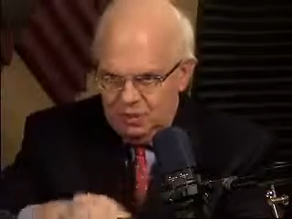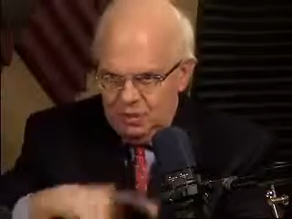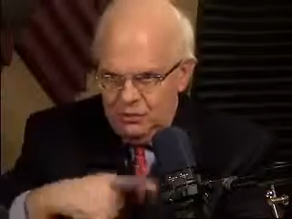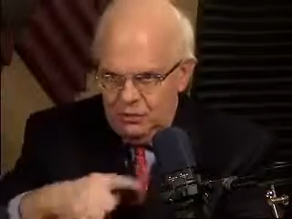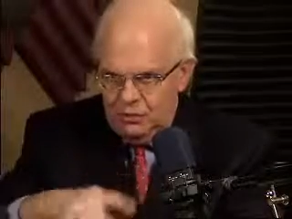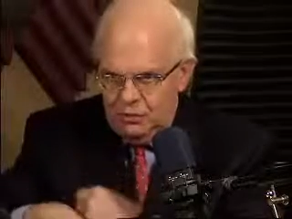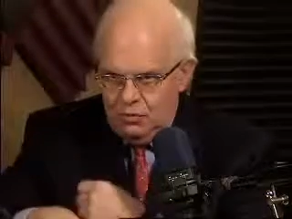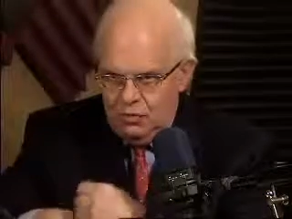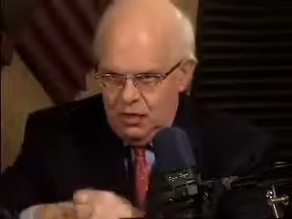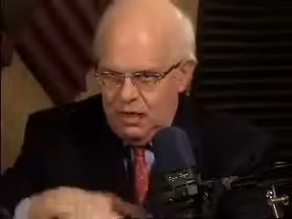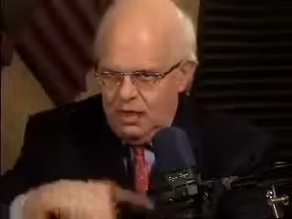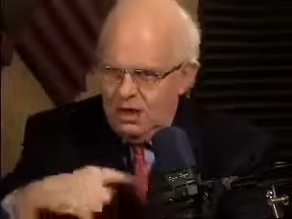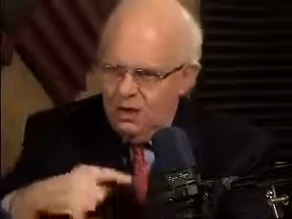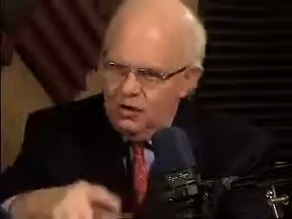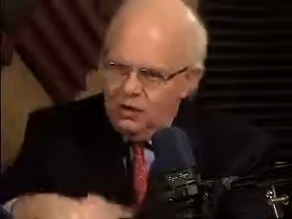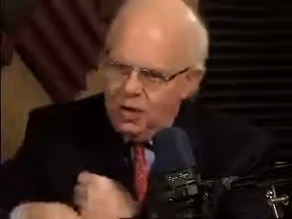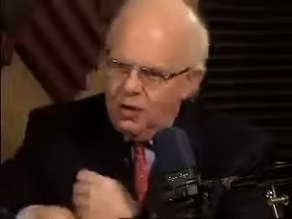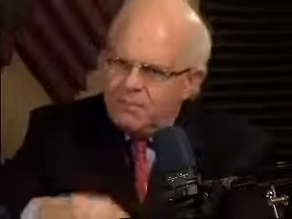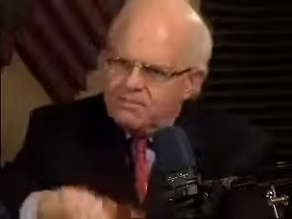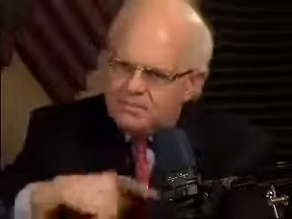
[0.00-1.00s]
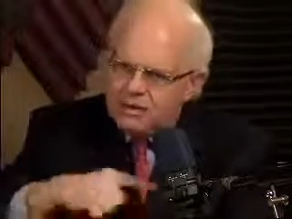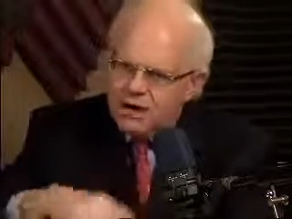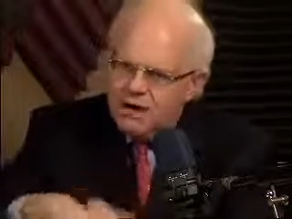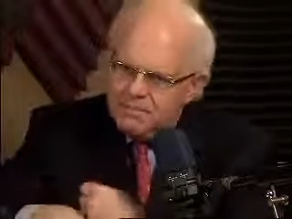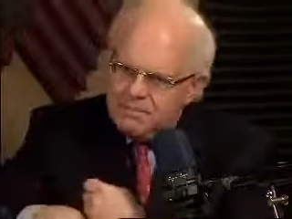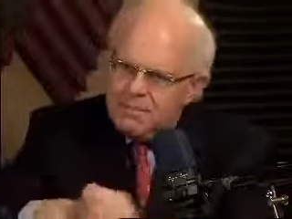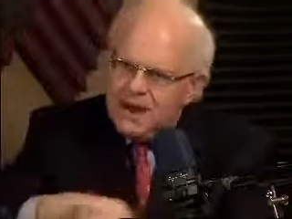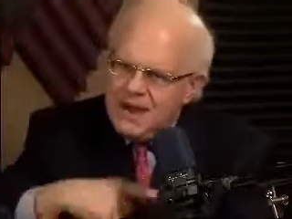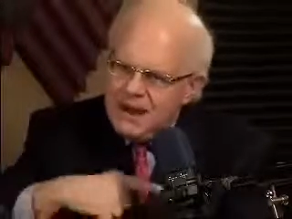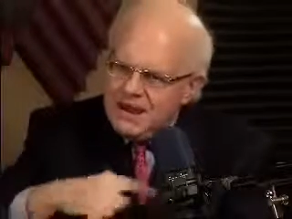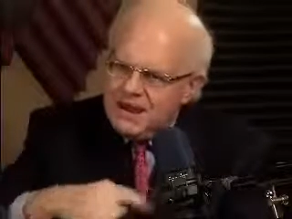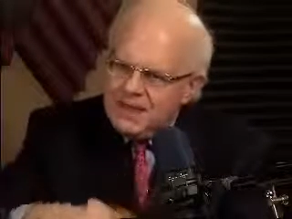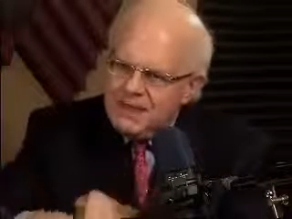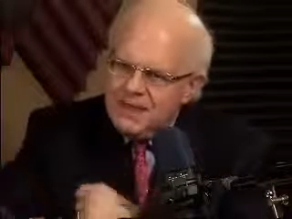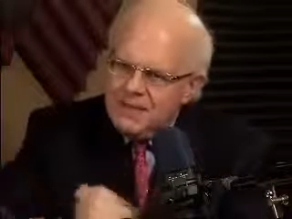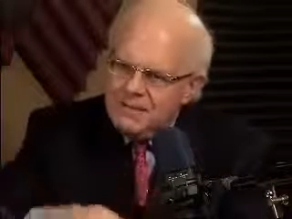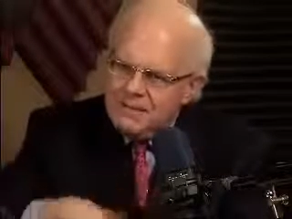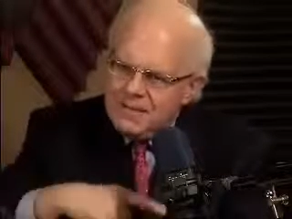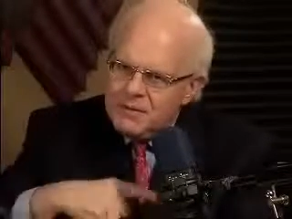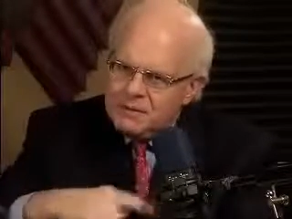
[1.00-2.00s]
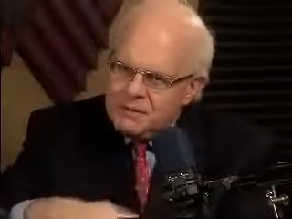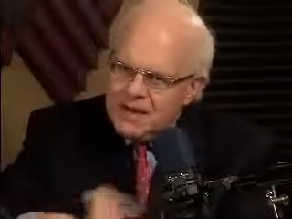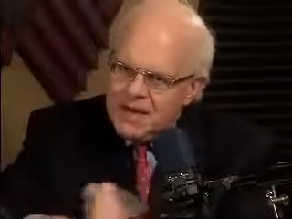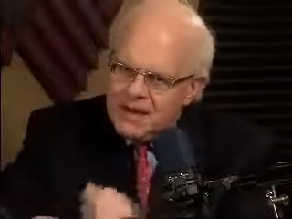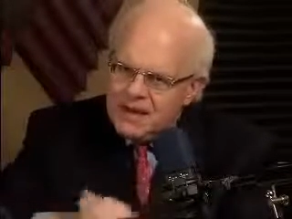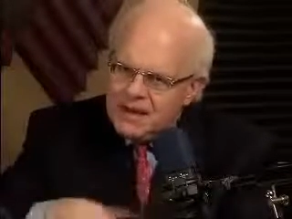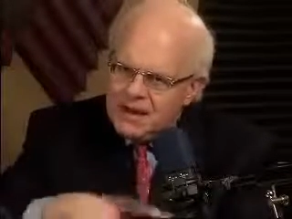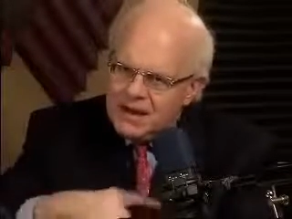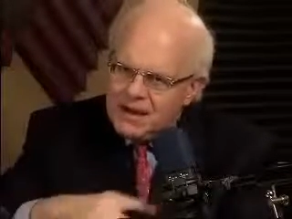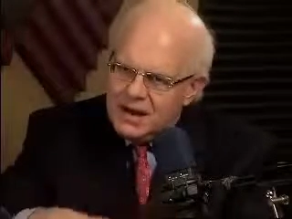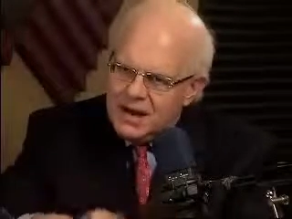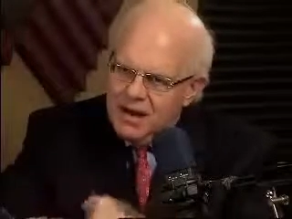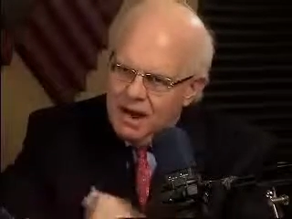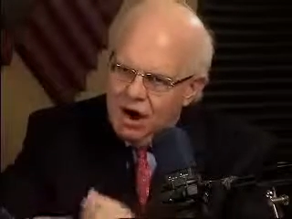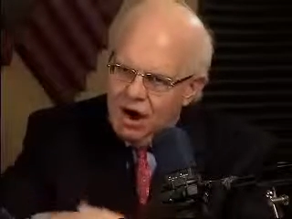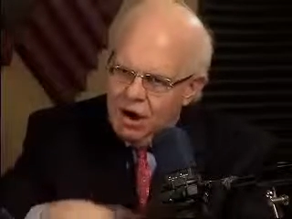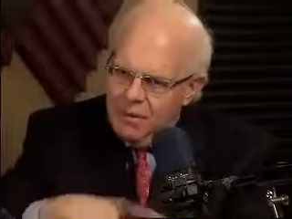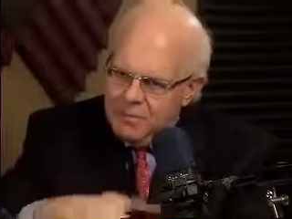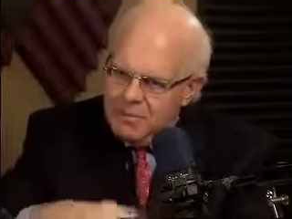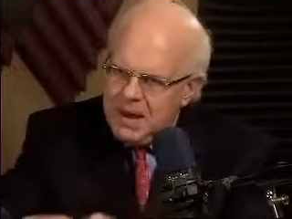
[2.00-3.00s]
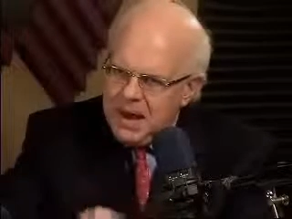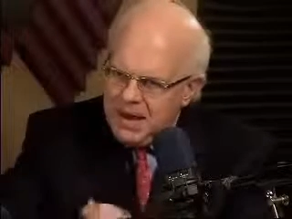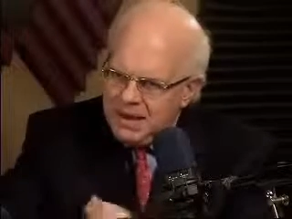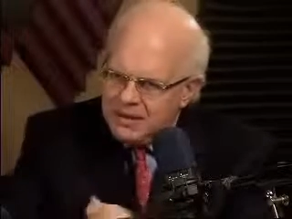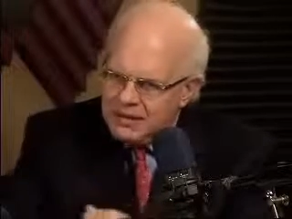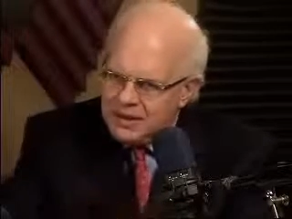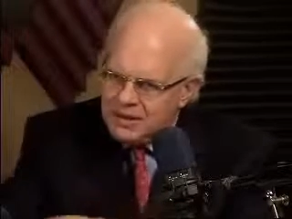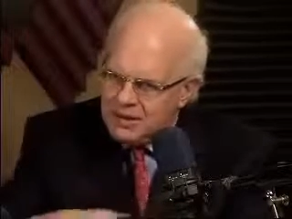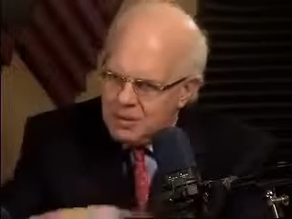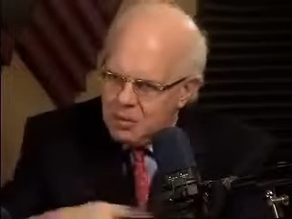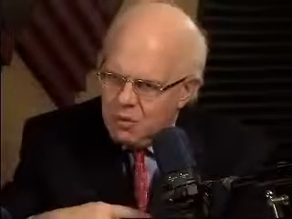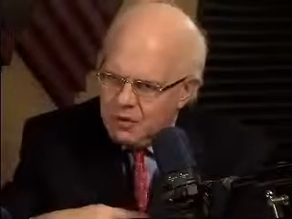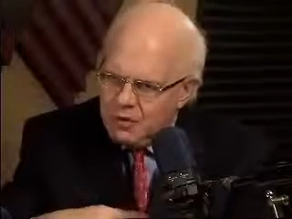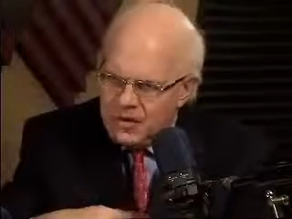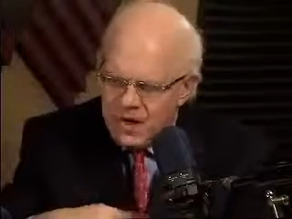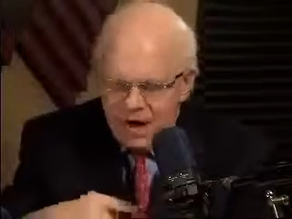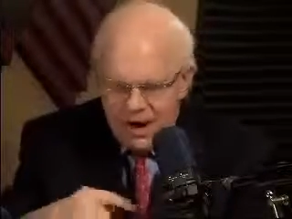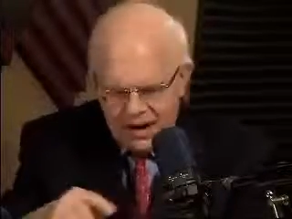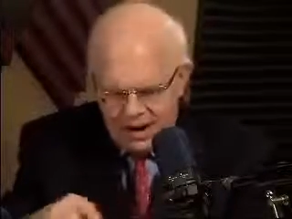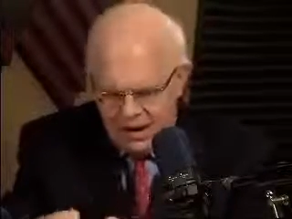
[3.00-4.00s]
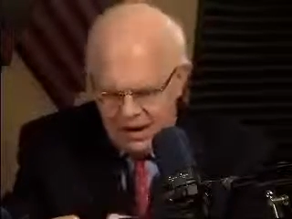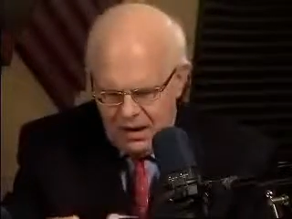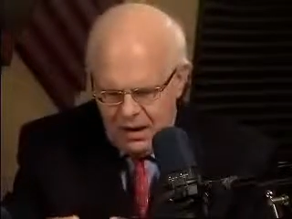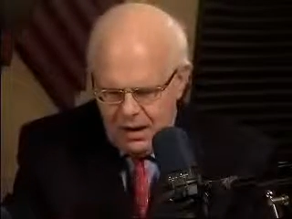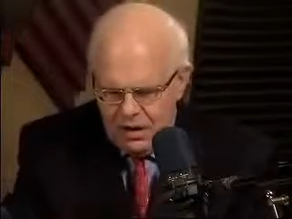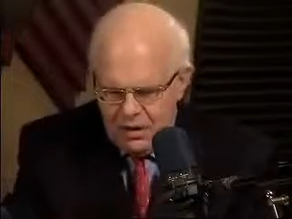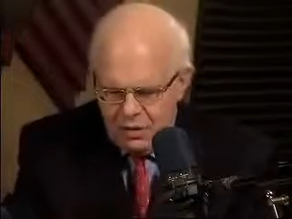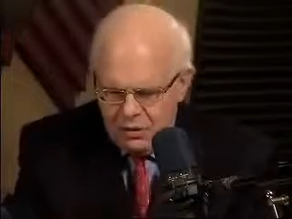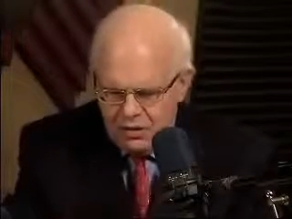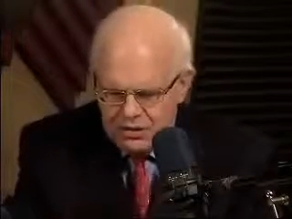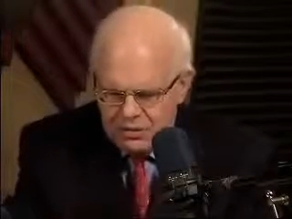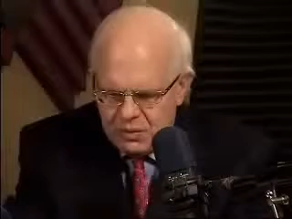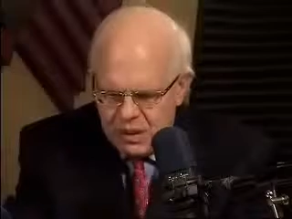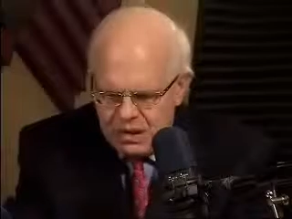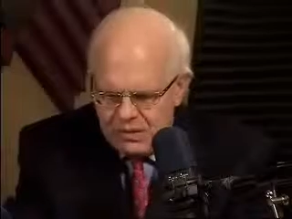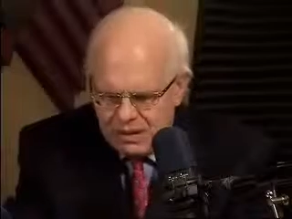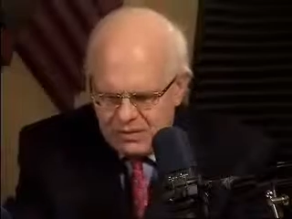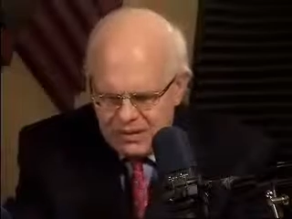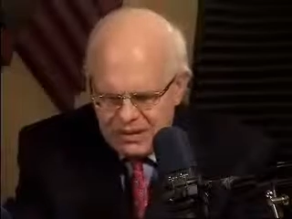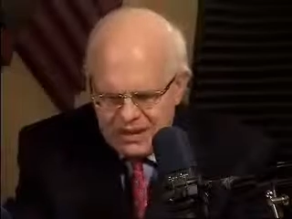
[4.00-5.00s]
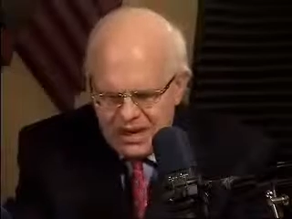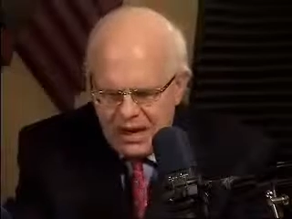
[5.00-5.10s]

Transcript: blue, pink armband that the one guy was wearing.